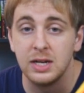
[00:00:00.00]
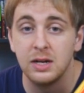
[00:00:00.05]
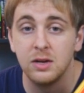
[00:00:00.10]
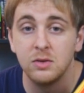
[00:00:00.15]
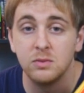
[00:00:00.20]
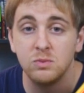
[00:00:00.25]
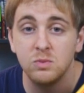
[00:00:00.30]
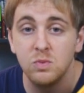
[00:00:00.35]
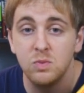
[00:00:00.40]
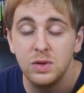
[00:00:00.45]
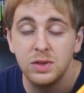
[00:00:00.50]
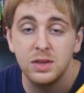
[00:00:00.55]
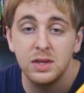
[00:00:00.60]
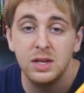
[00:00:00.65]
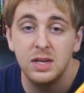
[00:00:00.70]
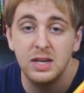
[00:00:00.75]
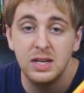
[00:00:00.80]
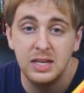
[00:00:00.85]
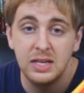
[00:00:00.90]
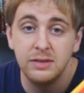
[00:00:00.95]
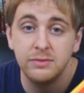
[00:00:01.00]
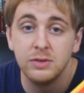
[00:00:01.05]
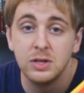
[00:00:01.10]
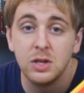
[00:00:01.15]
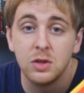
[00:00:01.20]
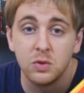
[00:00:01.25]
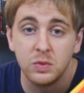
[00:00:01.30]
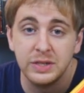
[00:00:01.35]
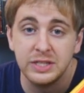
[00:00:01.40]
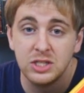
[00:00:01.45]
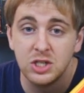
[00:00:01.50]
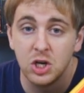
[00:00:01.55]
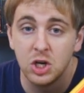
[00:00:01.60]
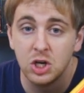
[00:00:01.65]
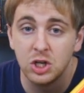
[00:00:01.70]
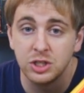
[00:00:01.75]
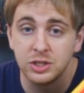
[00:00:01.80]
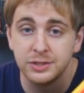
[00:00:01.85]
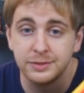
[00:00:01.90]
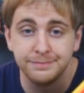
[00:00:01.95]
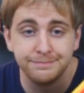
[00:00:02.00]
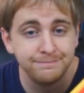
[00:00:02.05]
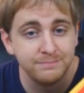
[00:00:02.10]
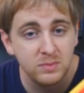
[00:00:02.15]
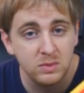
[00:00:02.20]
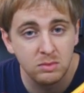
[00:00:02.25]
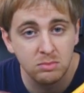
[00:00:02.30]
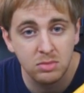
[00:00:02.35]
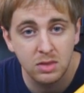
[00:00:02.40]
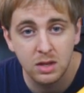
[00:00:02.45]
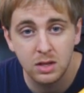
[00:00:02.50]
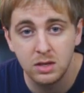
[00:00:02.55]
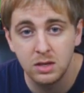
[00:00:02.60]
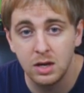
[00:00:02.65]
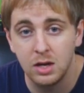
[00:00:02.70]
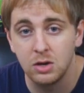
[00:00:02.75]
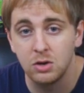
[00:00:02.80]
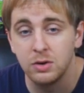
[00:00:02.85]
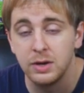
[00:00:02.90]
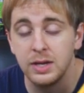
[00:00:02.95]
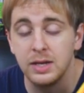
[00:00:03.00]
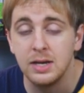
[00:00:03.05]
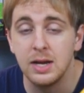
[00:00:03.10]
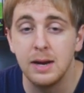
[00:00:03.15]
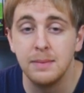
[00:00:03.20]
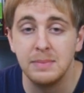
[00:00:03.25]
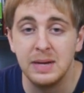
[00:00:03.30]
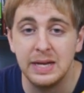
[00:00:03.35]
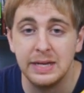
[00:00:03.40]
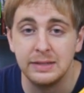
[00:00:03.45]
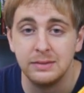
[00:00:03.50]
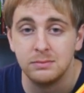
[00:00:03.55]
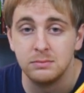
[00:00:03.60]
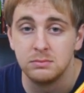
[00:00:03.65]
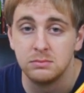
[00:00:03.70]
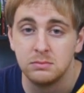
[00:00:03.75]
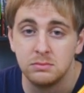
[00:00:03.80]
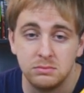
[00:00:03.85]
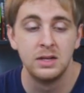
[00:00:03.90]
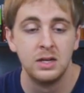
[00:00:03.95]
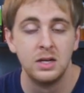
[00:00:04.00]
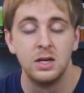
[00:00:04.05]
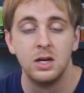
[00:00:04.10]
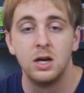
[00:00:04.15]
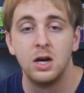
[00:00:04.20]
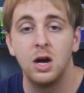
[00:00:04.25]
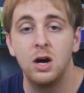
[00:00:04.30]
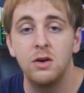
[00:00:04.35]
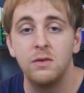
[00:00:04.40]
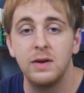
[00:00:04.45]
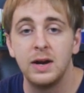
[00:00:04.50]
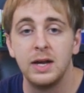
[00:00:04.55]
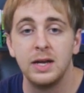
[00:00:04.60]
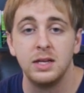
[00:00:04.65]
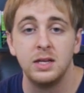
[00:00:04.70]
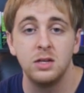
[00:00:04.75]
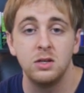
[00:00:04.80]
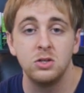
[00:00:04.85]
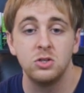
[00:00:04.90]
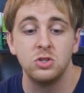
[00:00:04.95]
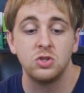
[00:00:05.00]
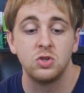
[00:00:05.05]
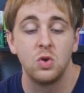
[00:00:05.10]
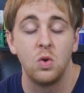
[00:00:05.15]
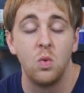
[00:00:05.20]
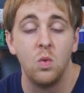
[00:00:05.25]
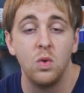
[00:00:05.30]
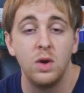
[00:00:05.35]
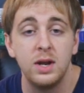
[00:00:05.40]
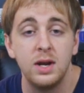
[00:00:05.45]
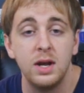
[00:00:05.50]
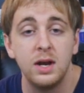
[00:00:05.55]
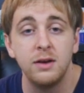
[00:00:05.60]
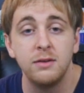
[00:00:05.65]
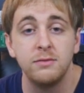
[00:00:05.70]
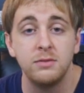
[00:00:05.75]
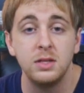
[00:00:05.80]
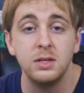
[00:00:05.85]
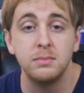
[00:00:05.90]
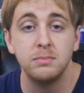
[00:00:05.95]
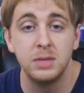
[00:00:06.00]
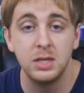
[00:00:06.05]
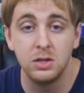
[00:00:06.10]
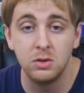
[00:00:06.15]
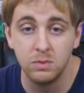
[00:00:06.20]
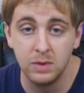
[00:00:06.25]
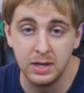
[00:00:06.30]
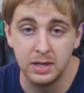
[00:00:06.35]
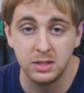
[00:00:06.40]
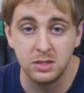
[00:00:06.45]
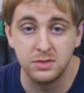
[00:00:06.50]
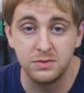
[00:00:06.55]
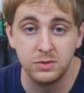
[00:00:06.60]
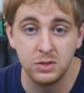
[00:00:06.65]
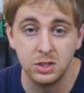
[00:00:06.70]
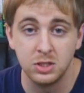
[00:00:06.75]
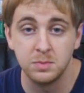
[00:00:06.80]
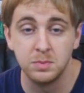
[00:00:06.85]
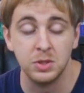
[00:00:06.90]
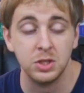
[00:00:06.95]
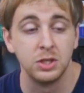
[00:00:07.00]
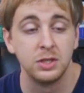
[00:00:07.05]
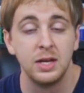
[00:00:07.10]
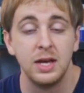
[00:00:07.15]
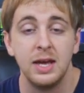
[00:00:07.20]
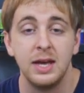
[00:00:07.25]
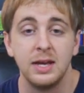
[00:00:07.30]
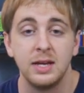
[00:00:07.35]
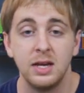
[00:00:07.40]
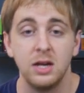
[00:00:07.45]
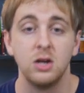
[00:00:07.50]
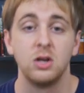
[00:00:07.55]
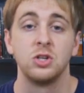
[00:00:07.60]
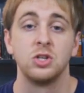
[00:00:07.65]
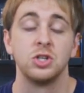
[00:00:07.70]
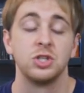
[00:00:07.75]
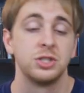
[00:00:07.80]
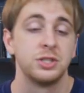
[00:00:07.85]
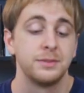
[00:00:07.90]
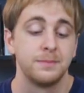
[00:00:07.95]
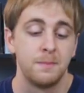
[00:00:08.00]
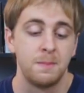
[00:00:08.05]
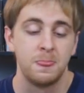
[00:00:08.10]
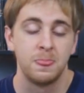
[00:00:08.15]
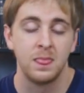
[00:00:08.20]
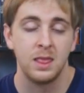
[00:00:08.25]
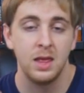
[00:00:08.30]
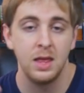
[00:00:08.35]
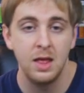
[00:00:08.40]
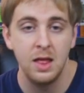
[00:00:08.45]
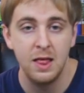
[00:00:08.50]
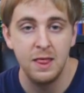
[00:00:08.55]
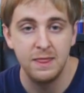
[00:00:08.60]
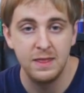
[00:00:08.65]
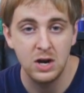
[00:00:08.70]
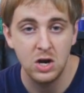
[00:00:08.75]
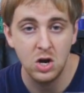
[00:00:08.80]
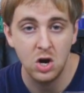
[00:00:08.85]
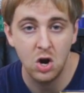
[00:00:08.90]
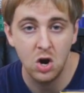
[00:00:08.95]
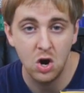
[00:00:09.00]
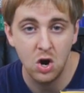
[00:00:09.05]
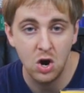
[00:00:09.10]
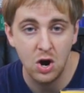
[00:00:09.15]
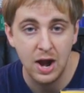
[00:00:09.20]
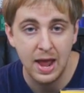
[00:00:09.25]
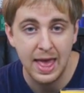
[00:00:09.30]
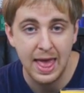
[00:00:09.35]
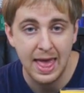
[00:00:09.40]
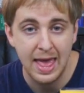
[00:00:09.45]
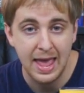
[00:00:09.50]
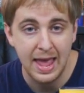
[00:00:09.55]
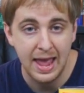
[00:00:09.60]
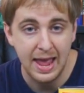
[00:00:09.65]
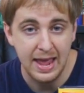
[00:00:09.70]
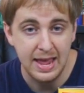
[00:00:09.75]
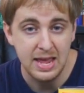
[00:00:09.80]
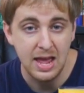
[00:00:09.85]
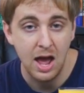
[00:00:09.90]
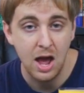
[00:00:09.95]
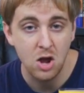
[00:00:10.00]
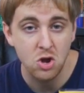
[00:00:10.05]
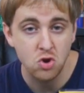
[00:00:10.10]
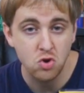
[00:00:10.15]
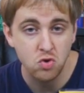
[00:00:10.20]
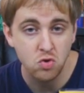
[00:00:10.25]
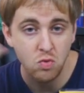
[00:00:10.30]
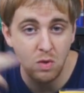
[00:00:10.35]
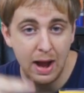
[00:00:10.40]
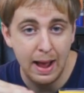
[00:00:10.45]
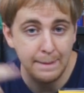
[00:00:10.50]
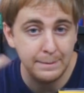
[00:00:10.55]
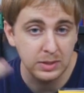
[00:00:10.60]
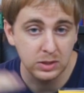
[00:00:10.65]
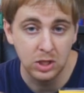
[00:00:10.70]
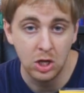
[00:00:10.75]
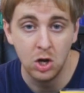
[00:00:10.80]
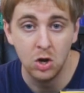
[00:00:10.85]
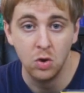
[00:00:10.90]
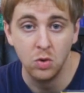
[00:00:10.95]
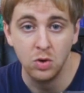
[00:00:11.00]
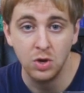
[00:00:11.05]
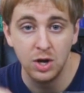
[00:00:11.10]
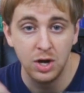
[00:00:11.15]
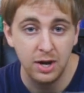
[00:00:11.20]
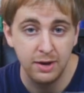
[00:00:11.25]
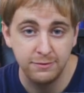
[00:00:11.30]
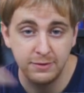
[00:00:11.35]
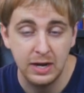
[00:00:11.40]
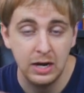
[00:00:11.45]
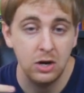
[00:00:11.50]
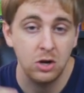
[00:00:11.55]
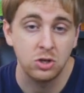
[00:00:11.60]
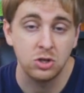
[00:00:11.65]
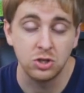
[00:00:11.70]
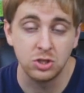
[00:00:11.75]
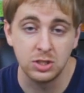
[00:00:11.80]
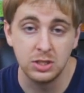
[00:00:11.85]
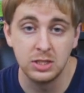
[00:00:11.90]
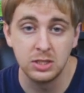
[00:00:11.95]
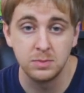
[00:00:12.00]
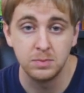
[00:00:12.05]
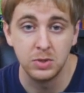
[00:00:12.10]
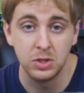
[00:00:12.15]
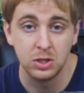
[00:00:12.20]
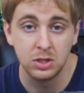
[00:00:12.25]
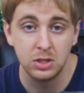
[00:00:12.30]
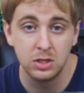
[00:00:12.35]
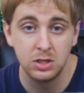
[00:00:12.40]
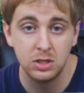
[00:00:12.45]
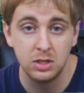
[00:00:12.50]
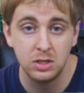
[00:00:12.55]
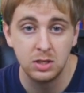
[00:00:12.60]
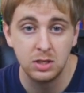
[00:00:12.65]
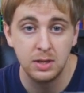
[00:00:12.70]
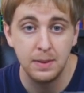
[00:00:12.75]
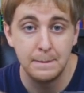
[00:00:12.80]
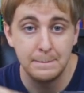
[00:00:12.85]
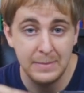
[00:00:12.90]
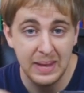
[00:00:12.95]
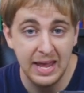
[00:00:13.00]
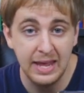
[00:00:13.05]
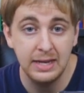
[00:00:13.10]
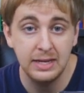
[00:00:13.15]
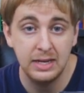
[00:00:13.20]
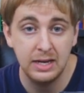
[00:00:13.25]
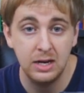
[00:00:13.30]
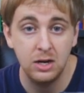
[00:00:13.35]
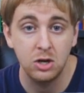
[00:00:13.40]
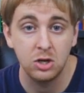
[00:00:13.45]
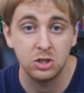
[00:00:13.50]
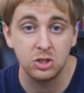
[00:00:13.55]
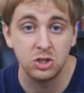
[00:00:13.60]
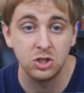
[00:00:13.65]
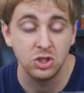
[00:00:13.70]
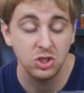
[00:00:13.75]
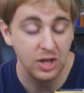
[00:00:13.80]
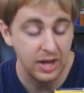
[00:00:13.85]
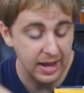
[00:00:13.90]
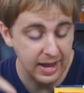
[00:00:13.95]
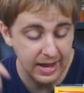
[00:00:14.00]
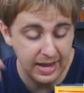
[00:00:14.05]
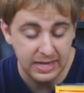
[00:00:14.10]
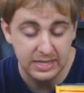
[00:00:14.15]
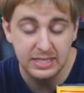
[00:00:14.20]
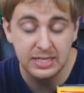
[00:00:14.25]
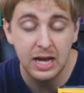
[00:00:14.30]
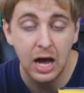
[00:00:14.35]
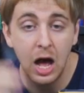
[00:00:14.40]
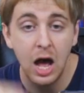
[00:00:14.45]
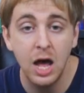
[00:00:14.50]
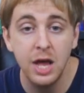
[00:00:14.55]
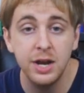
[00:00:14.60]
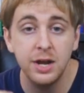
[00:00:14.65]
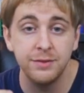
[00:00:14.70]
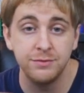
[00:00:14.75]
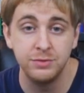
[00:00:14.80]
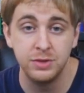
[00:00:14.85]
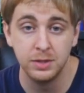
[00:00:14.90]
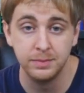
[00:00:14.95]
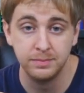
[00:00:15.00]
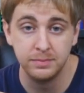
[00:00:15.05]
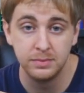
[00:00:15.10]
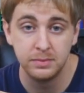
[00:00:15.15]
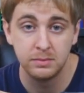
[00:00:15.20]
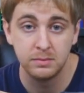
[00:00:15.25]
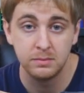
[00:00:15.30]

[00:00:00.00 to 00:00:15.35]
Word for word: it out with an even three stars. Not great, not bad. All right, here's one of the big rants for this book characters. There are a crapload of characters in this book. Main characters, a ton of them.